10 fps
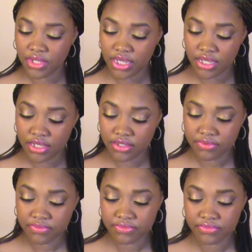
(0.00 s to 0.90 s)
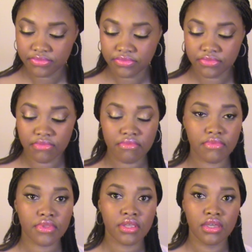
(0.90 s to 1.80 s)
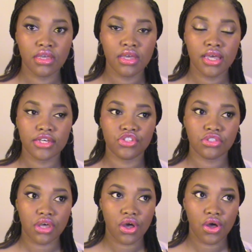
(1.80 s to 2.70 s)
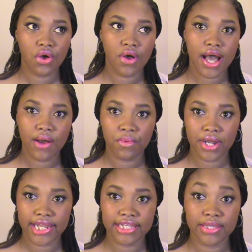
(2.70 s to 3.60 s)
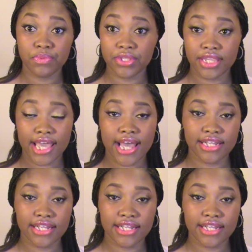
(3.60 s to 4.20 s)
thing. So what I did with that,